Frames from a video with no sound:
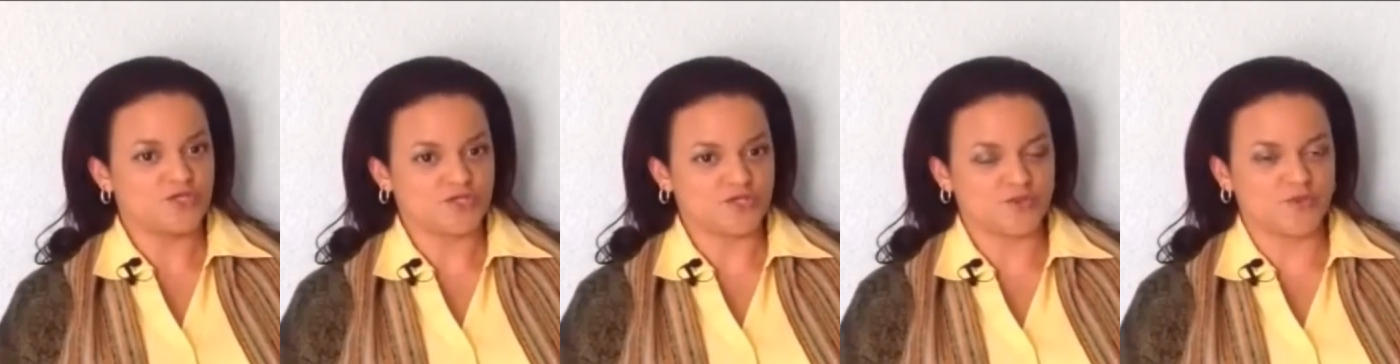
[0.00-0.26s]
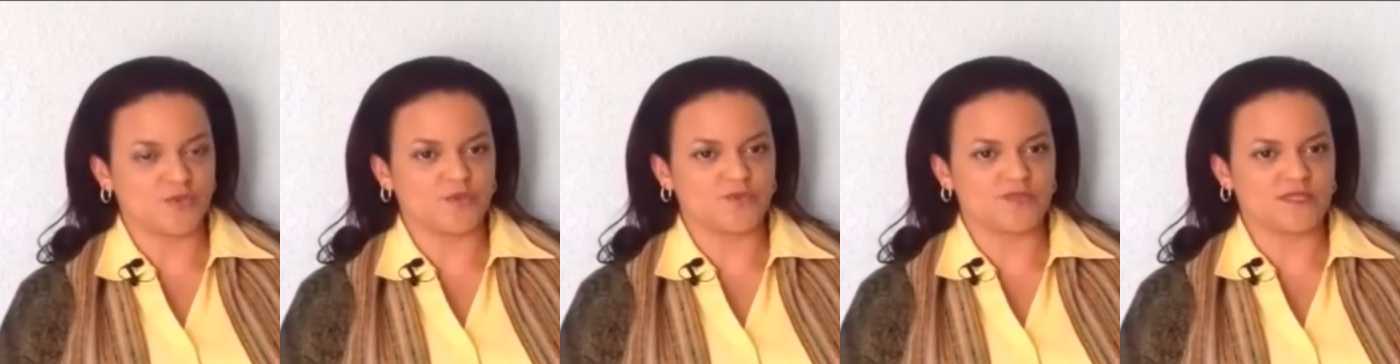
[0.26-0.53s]

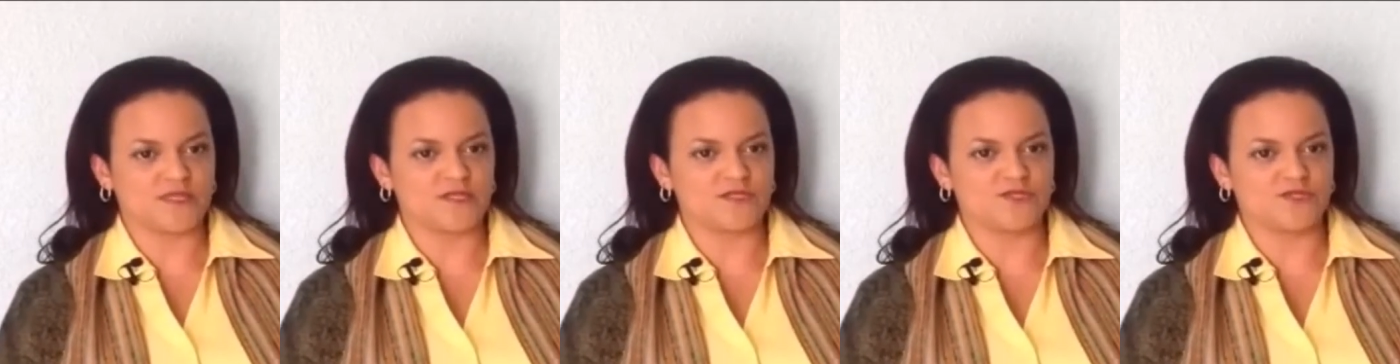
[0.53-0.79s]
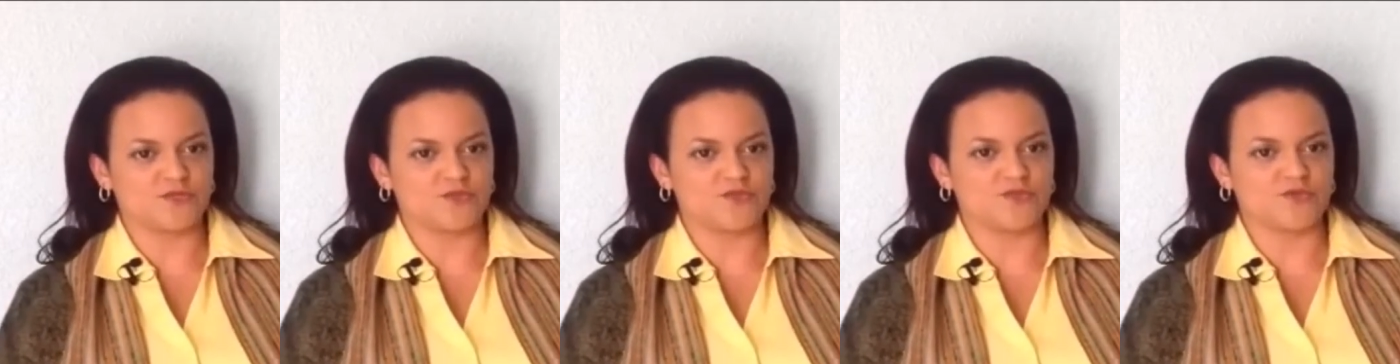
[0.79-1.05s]
do
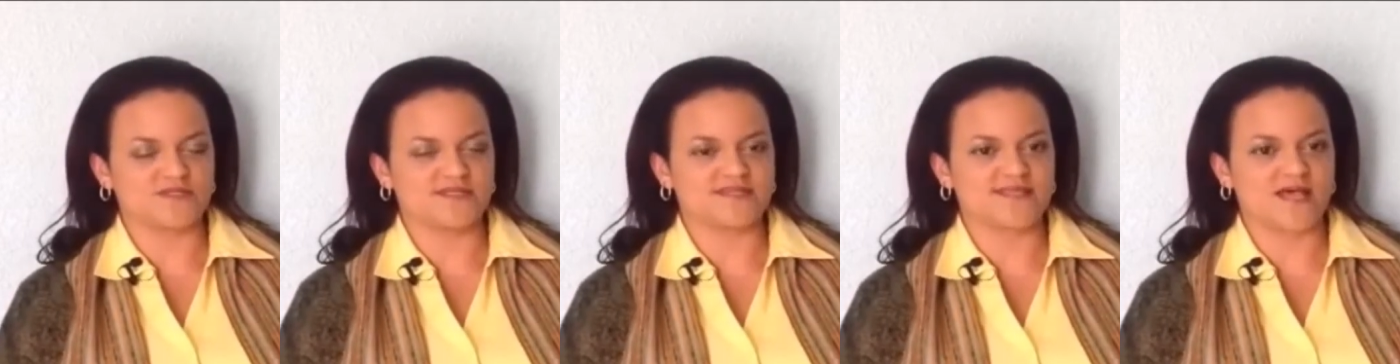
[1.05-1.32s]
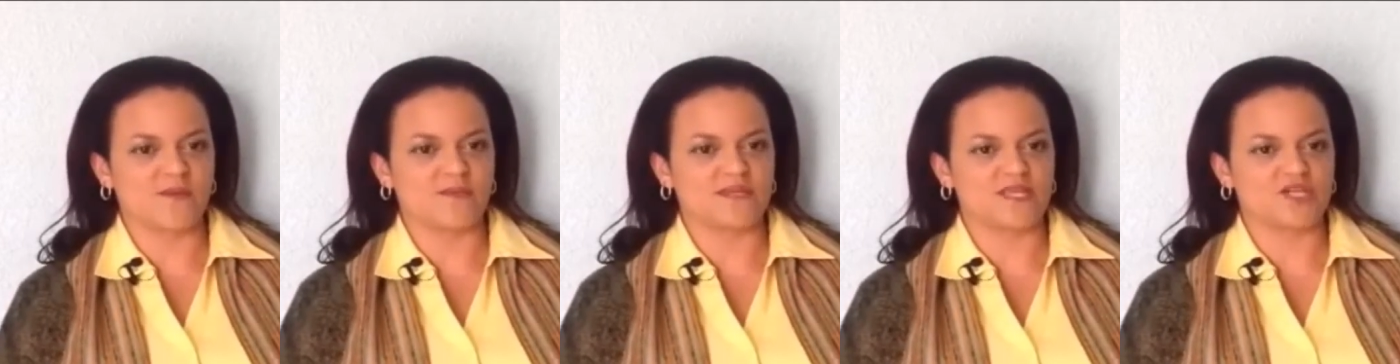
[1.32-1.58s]
those
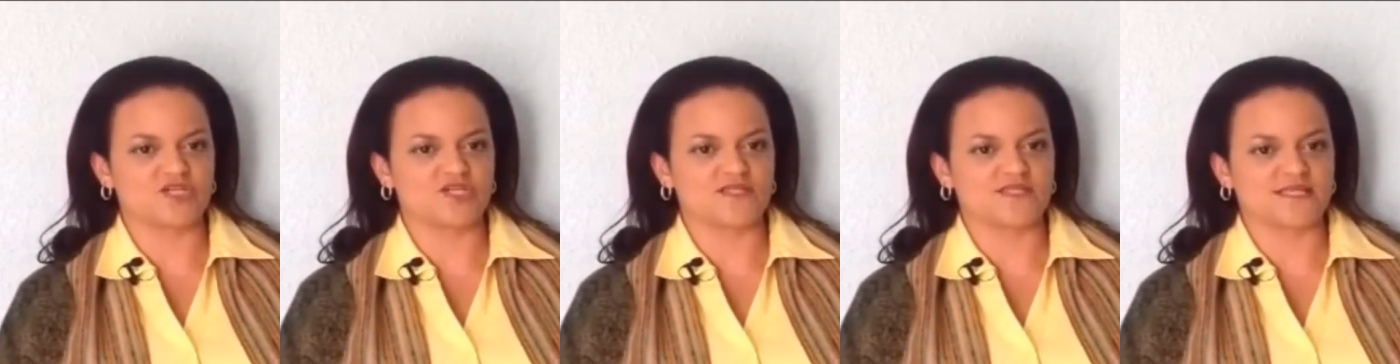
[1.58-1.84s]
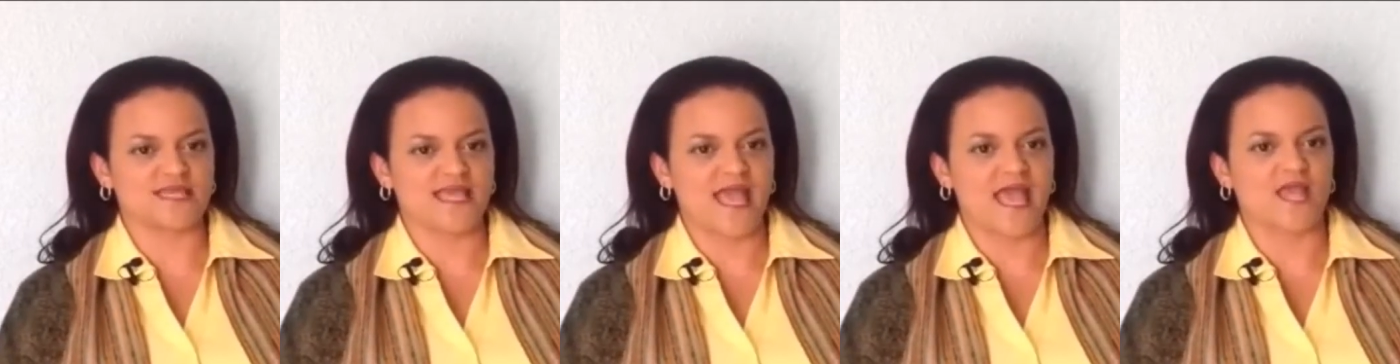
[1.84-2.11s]
examinations
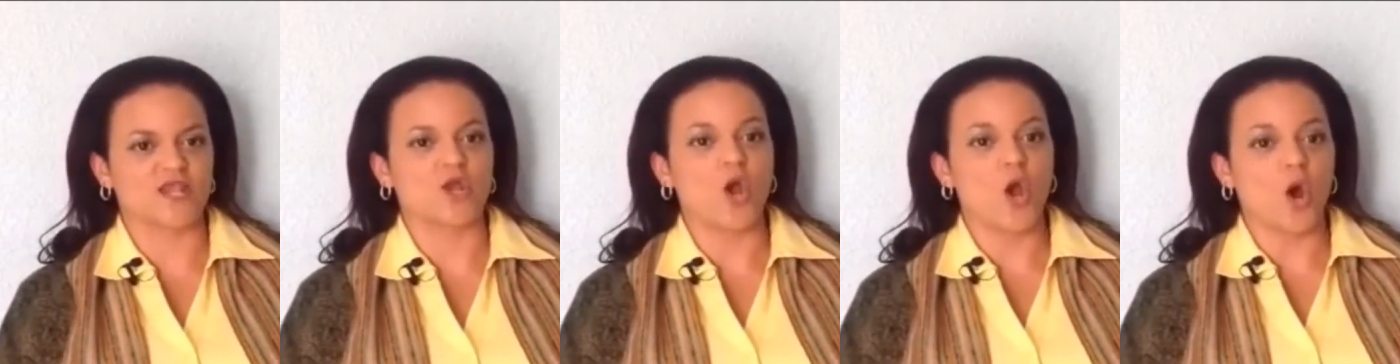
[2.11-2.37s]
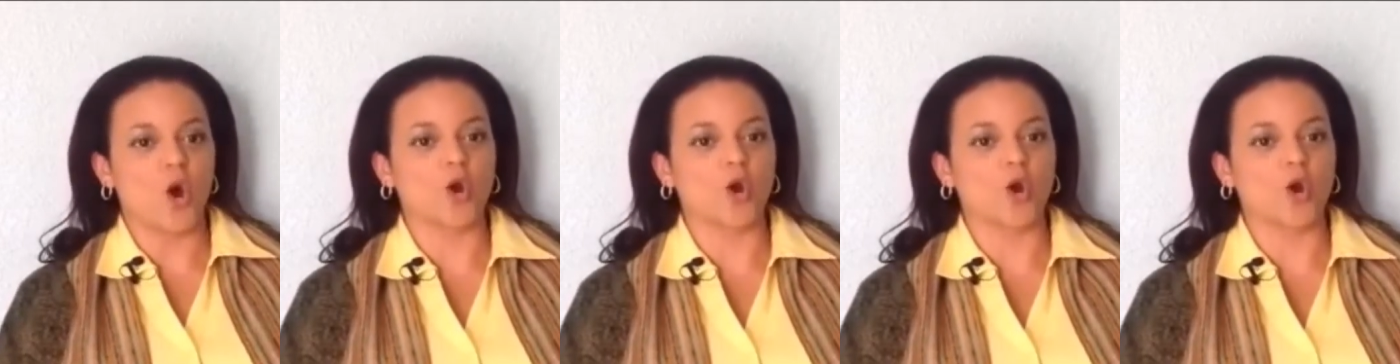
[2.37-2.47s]
again